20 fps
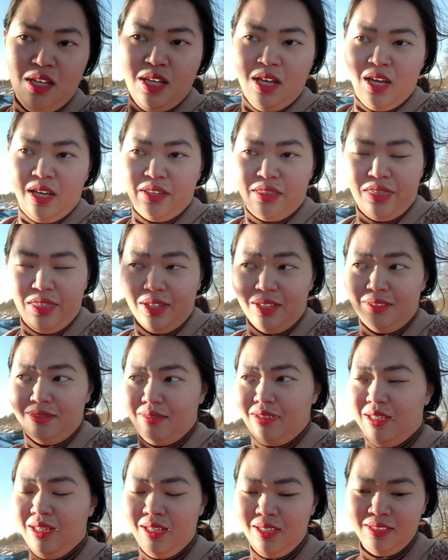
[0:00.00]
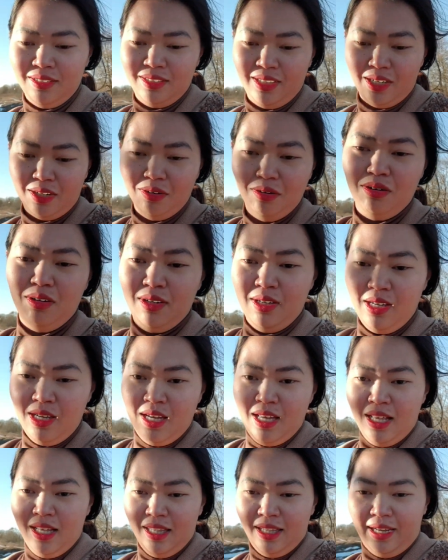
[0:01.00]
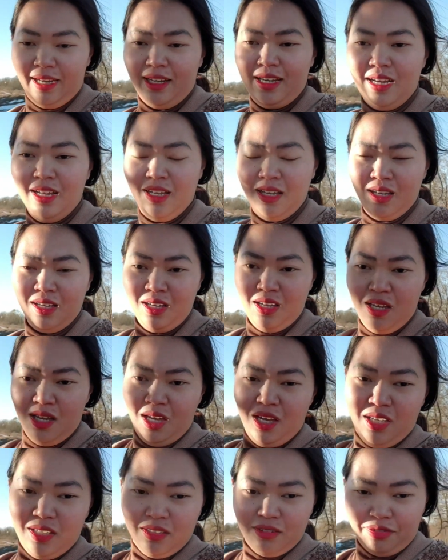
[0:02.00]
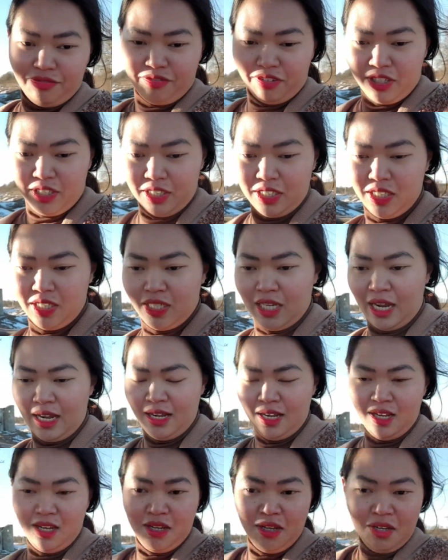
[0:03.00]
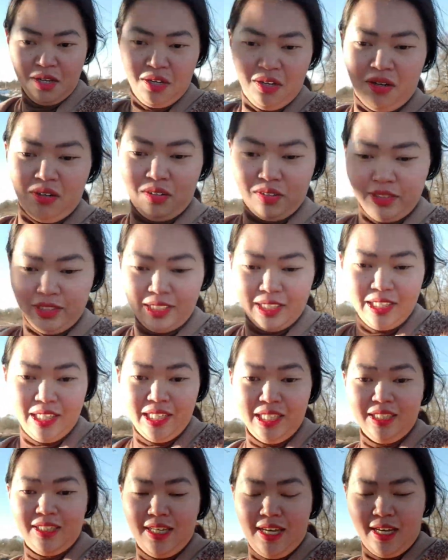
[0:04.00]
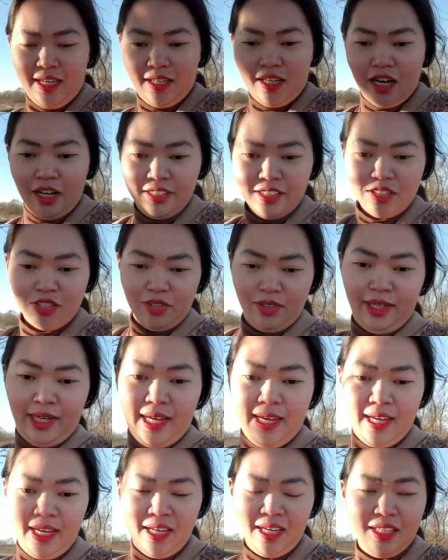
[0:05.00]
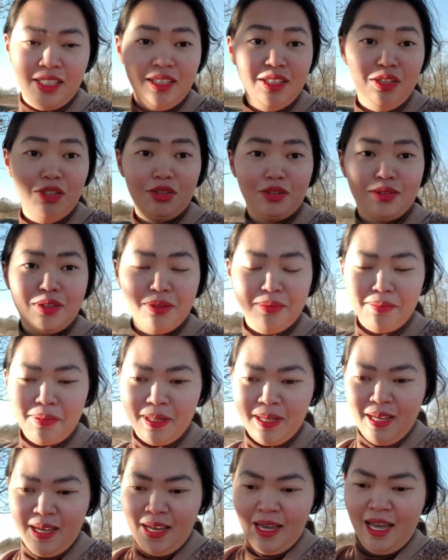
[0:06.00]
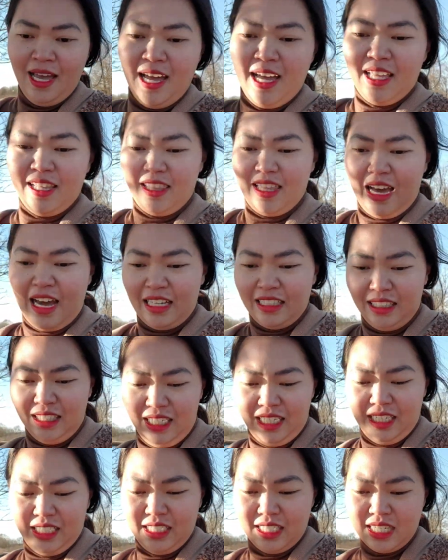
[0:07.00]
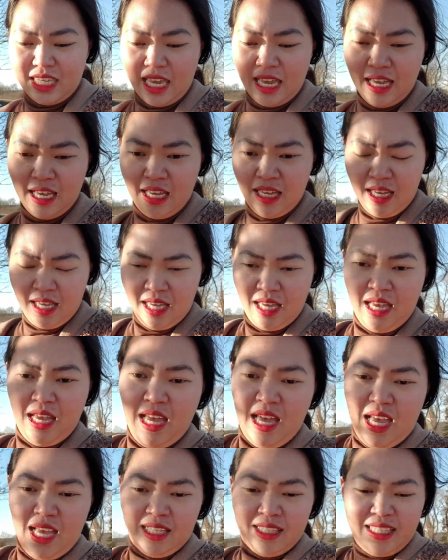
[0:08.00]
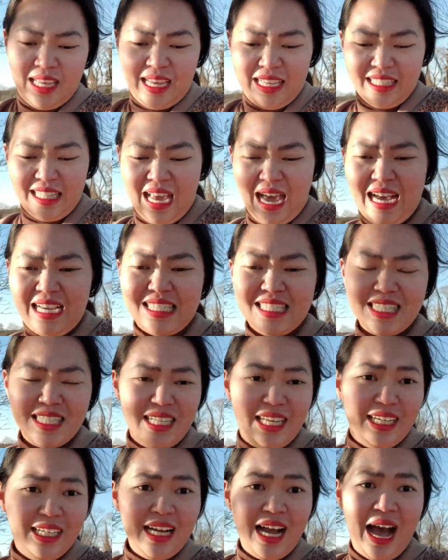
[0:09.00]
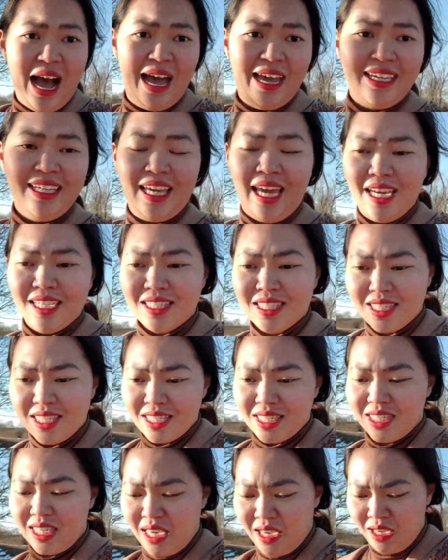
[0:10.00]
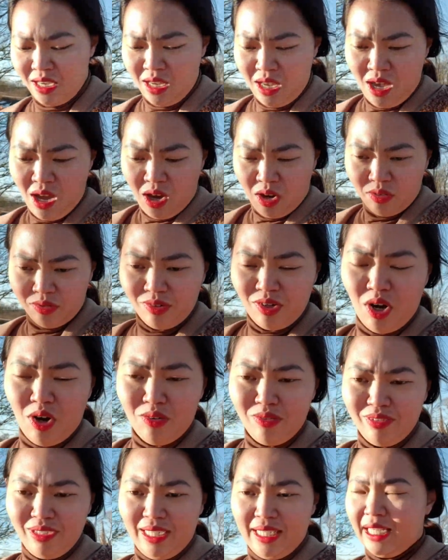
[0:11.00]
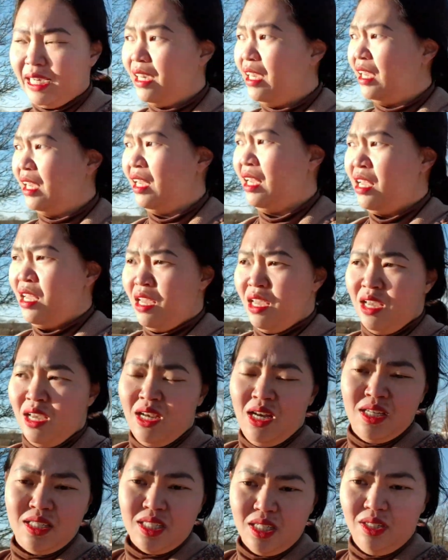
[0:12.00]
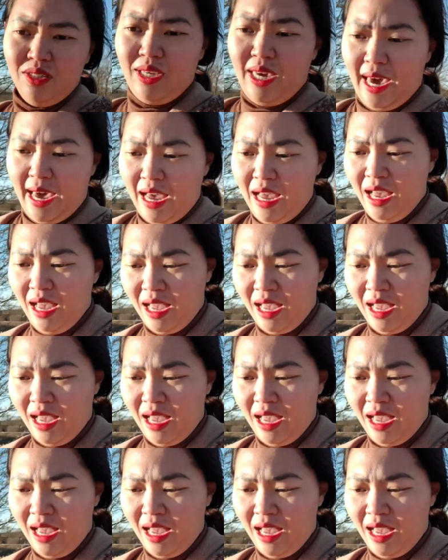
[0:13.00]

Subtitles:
I think they're like the first or the leading country in Europe that has like high cases of COVID. So yeah,